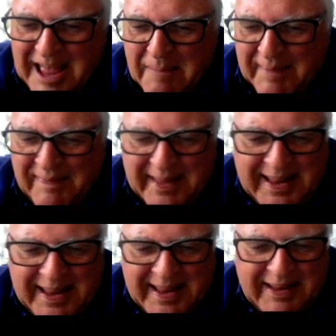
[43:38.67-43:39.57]
But,
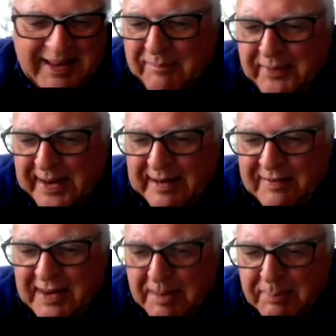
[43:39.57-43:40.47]
you know, it's
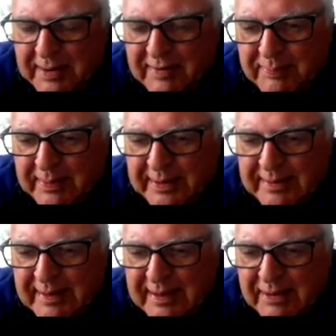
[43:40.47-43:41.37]
comforting to see a
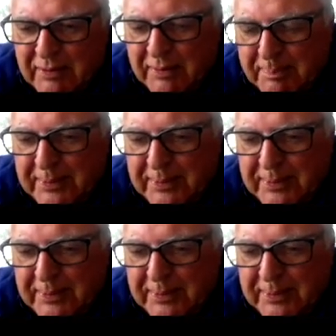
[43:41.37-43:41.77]
policeman who